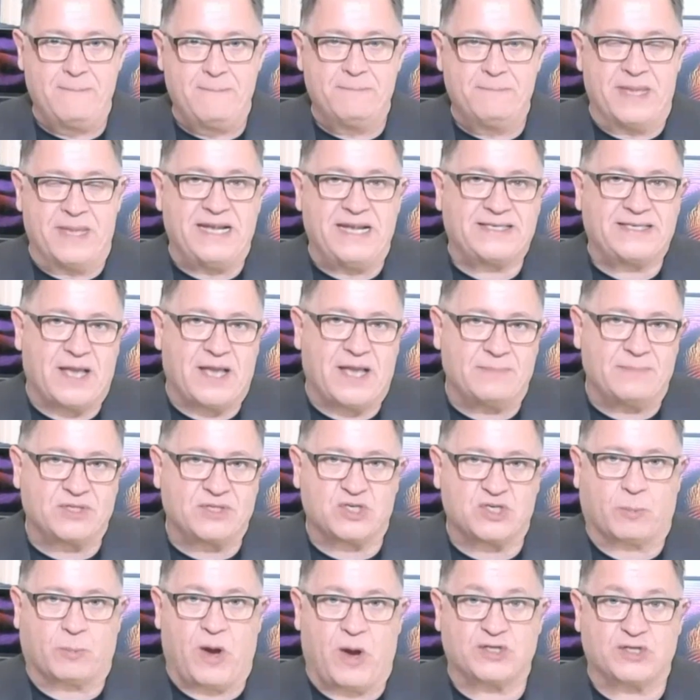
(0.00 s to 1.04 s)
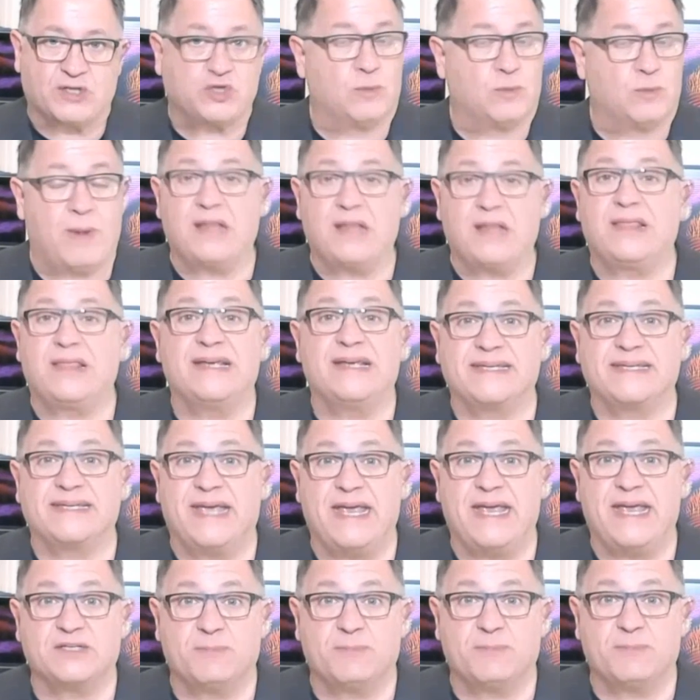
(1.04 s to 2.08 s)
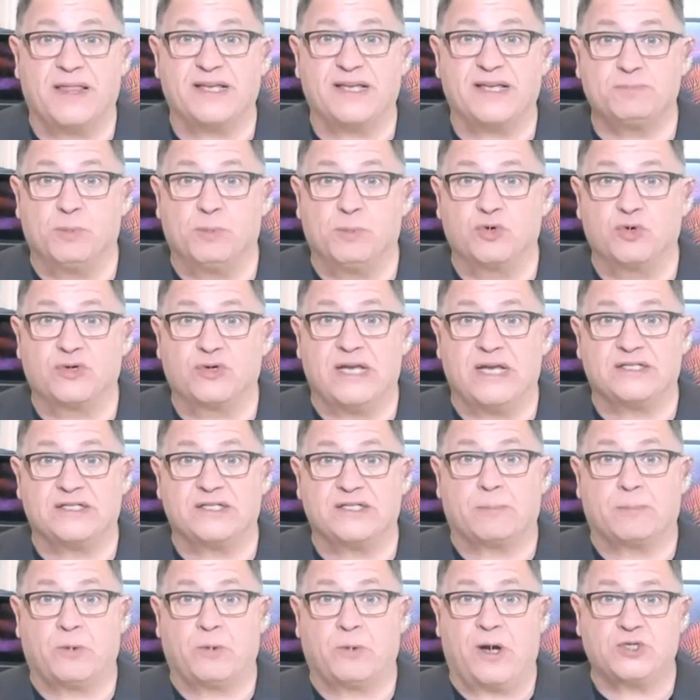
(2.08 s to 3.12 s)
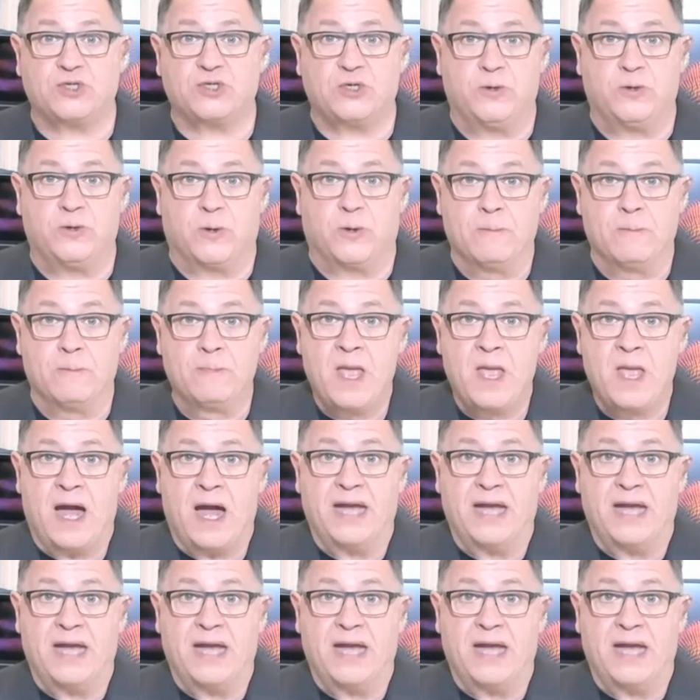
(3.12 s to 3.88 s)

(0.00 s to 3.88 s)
Many times as a prosecutor, my last murder case as a prosecutor, I